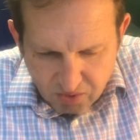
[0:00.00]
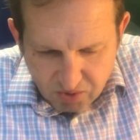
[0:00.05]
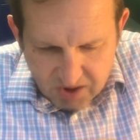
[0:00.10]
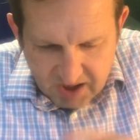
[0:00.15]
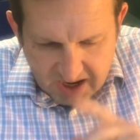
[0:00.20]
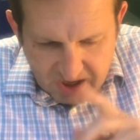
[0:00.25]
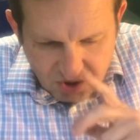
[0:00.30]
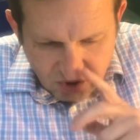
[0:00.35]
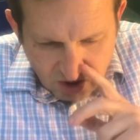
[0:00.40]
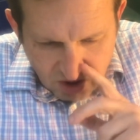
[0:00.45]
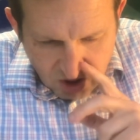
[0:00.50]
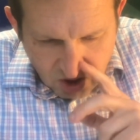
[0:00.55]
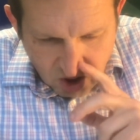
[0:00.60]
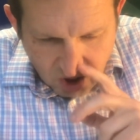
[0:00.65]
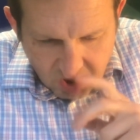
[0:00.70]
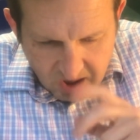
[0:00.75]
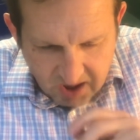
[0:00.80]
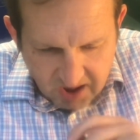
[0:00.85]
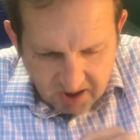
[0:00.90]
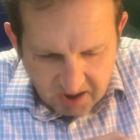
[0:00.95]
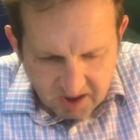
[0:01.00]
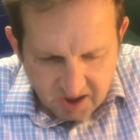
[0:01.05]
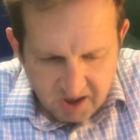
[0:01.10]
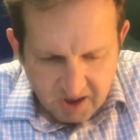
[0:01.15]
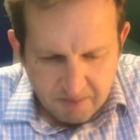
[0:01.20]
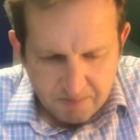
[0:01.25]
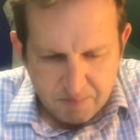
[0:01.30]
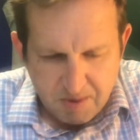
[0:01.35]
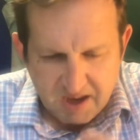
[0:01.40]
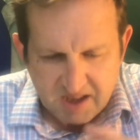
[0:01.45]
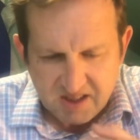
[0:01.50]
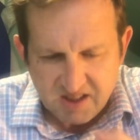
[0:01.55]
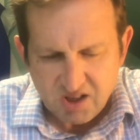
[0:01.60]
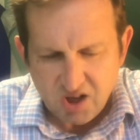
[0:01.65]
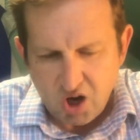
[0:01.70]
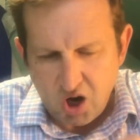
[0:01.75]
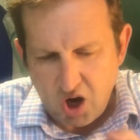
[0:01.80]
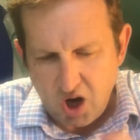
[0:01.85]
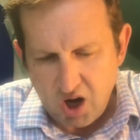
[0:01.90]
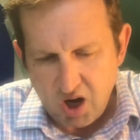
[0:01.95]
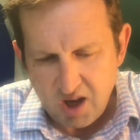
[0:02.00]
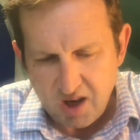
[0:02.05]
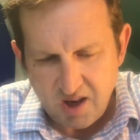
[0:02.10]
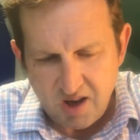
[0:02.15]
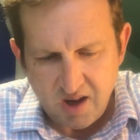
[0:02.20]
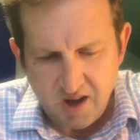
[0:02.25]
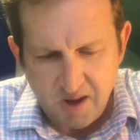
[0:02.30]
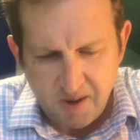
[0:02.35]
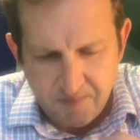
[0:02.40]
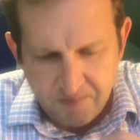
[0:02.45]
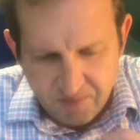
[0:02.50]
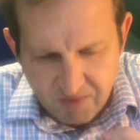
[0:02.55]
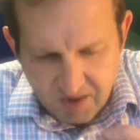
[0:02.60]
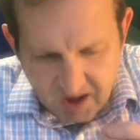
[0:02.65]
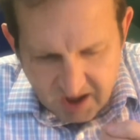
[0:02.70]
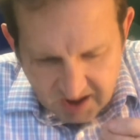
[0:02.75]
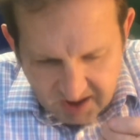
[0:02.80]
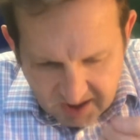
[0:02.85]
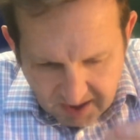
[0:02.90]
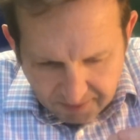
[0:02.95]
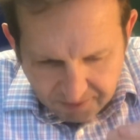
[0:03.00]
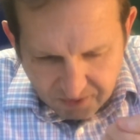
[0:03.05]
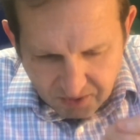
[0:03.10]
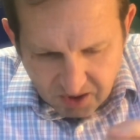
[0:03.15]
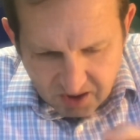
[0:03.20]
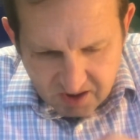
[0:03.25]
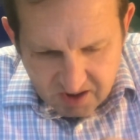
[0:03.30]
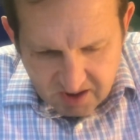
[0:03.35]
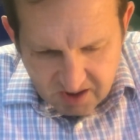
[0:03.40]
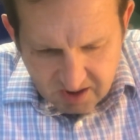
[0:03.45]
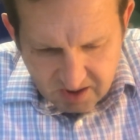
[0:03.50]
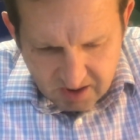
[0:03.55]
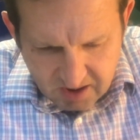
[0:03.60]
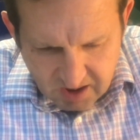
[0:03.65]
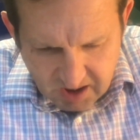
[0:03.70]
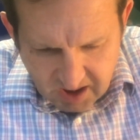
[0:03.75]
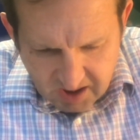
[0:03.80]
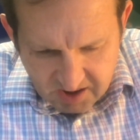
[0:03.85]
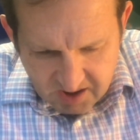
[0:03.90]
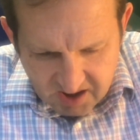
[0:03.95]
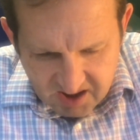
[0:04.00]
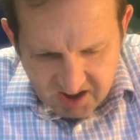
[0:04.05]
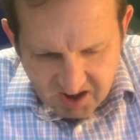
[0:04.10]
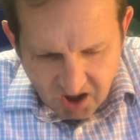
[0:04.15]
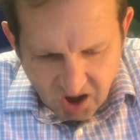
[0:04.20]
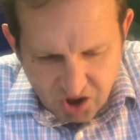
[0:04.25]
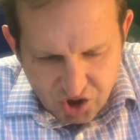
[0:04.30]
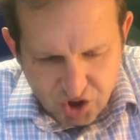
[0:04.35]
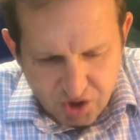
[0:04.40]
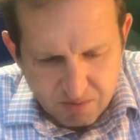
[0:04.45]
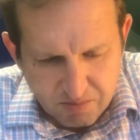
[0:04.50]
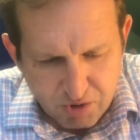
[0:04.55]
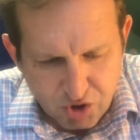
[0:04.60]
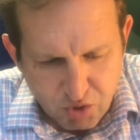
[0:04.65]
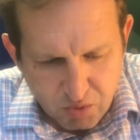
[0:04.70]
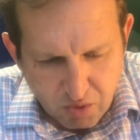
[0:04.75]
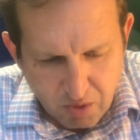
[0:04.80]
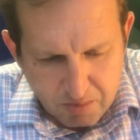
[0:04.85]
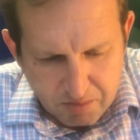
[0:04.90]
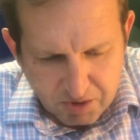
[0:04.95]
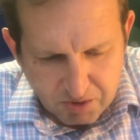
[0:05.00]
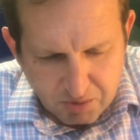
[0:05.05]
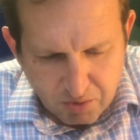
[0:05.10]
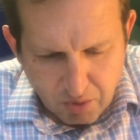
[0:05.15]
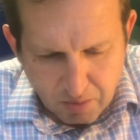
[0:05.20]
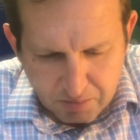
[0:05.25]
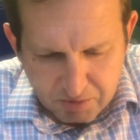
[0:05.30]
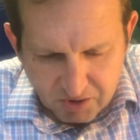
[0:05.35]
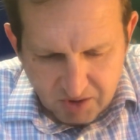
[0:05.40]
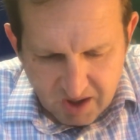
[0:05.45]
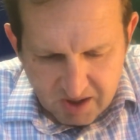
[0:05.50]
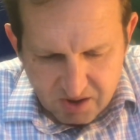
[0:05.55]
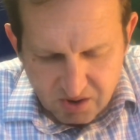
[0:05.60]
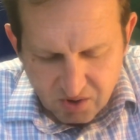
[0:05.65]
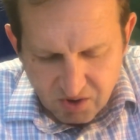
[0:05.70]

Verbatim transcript: actually nahag based on a different uh, discussion between Rabbi Gimel and Rabbi Lezer.